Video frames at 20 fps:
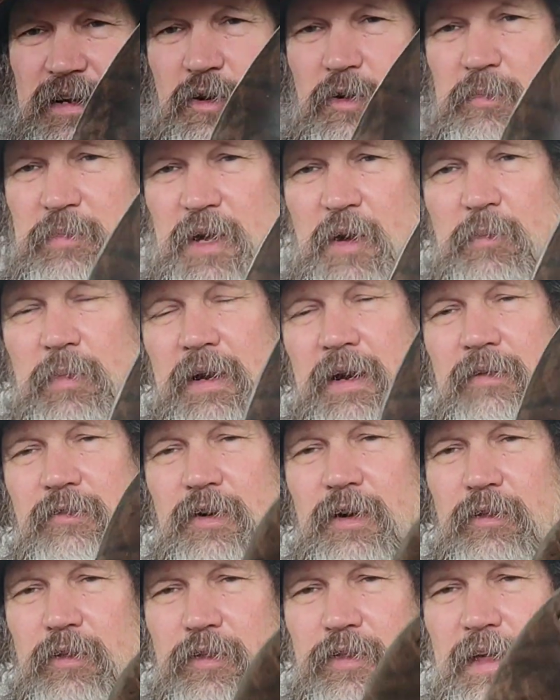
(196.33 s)
know I'm talking about
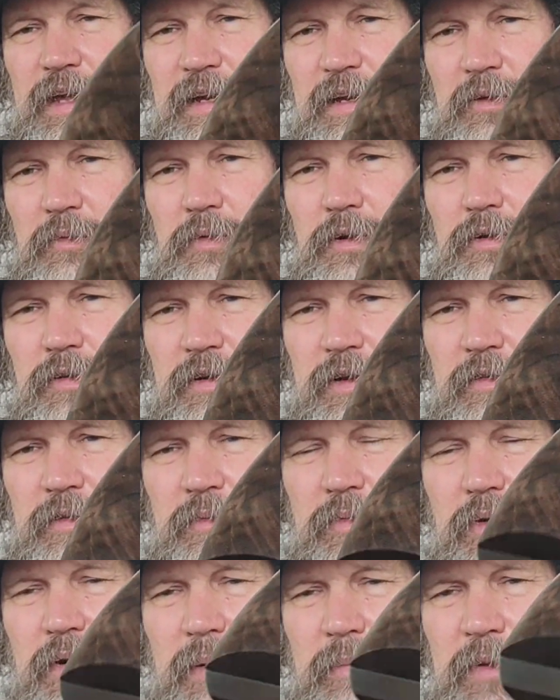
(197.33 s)
every other thing in the world other
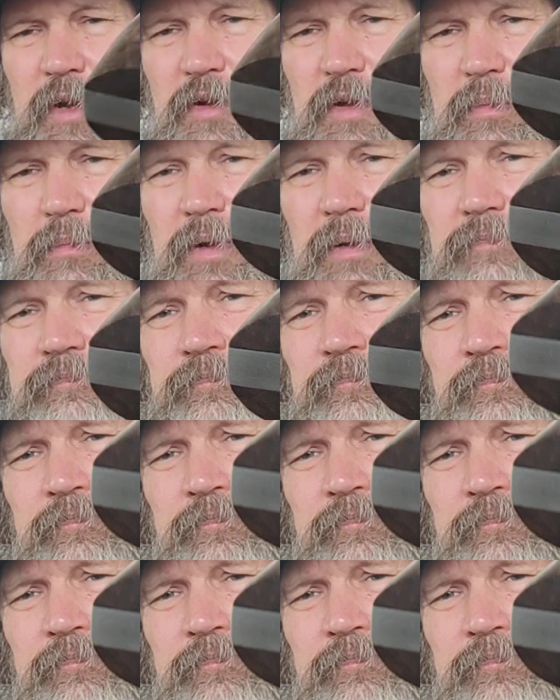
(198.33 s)
than what I'm doing, but